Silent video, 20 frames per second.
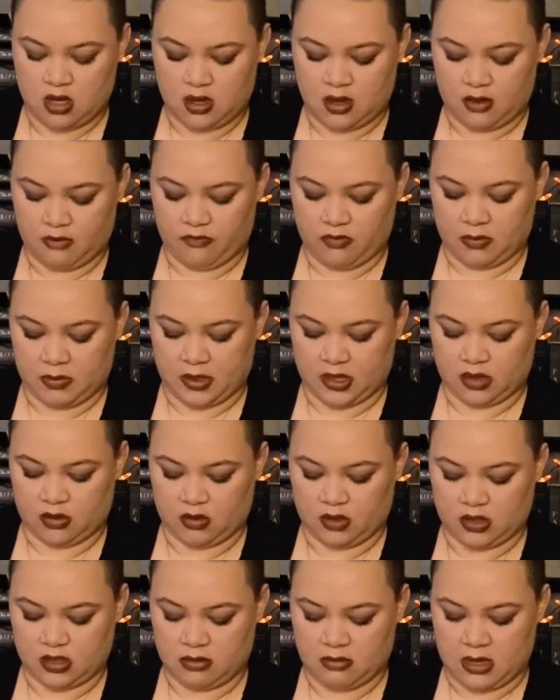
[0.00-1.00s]
I'm flipping through
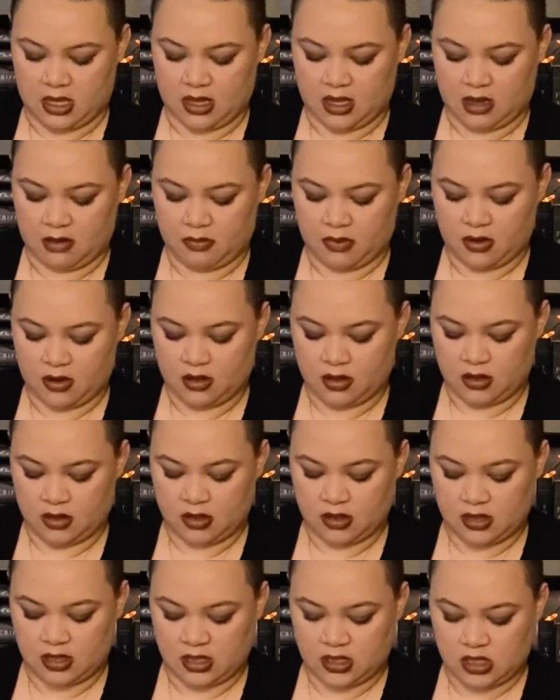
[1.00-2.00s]
it in my lap.
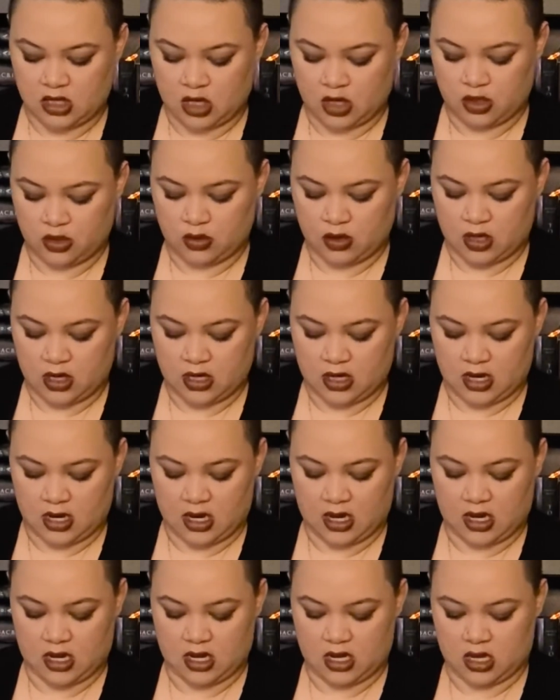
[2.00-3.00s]

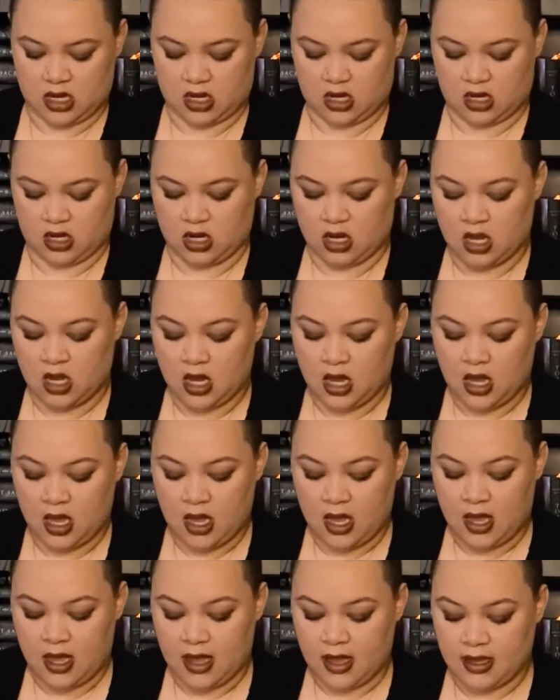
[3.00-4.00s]

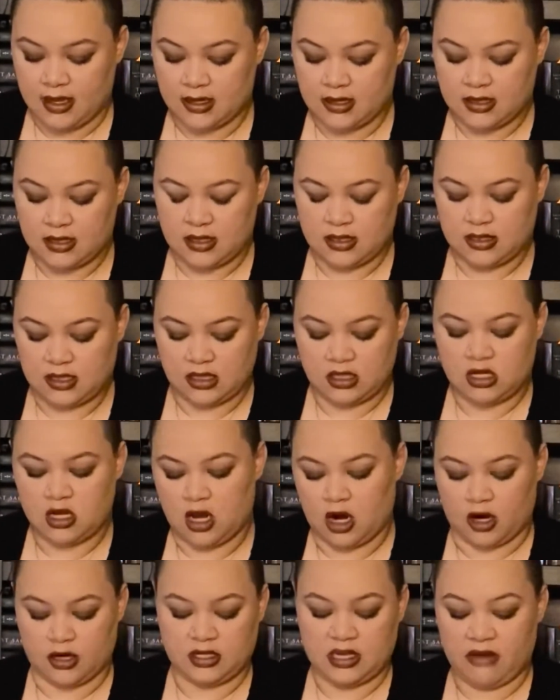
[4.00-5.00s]

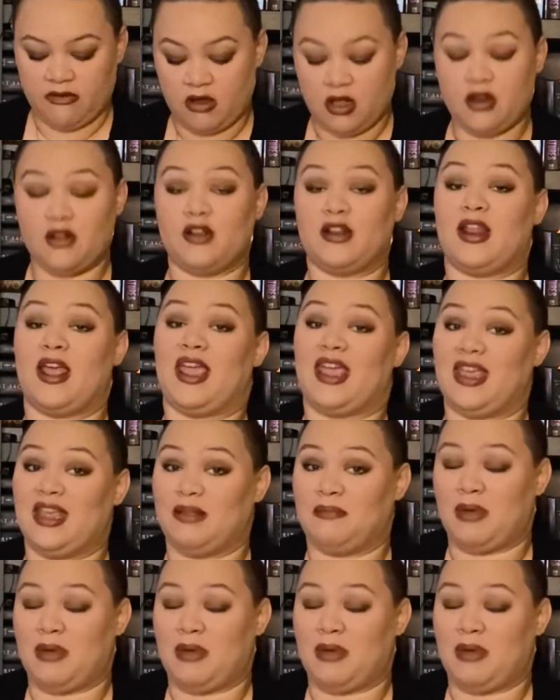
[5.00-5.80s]
708